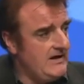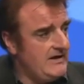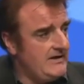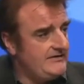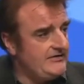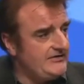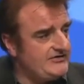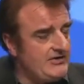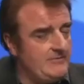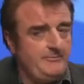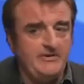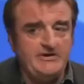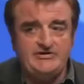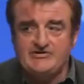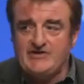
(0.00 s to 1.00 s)
to
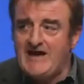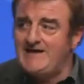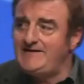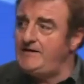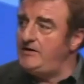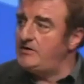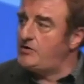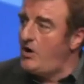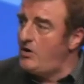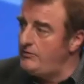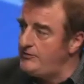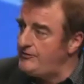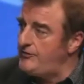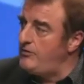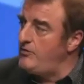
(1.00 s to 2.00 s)
simply stand in a
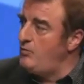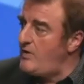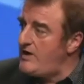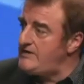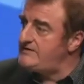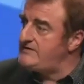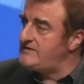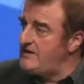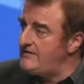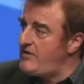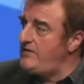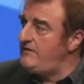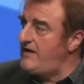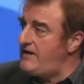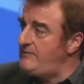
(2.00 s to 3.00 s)
corridor and wait to give
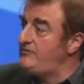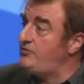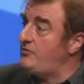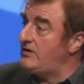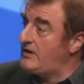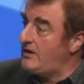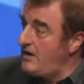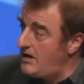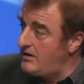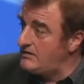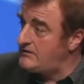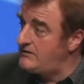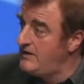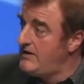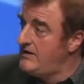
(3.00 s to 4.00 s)
our name to a
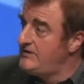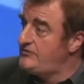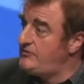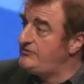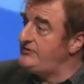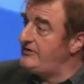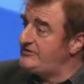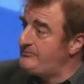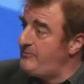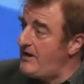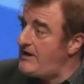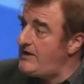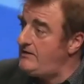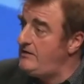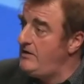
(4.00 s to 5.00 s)
clerk to
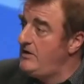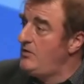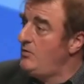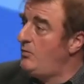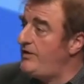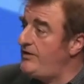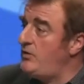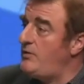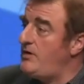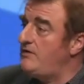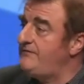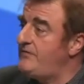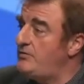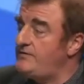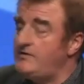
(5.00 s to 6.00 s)
explain whether we are
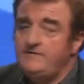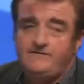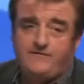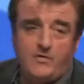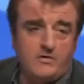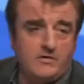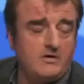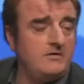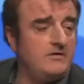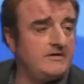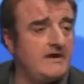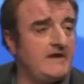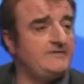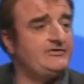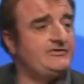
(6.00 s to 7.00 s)
voting for or
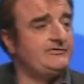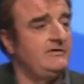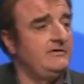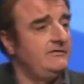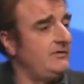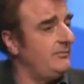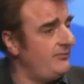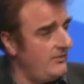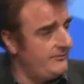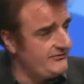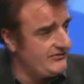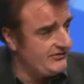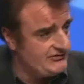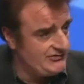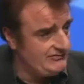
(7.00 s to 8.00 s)
against the
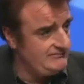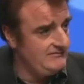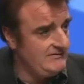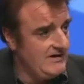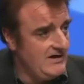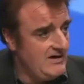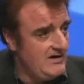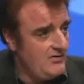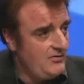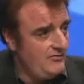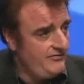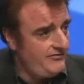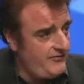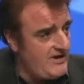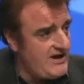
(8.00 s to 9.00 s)
proposition.
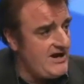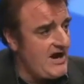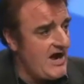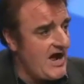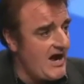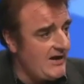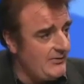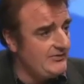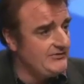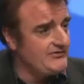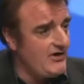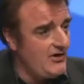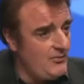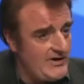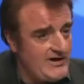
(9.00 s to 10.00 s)
3 hours
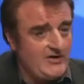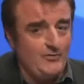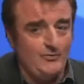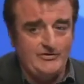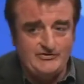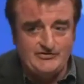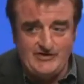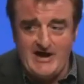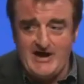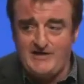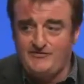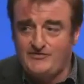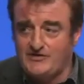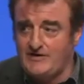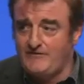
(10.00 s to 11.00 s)
a week we
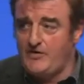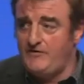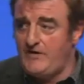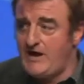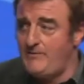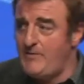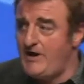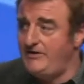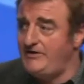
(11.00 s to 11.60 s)
stand to give our name, and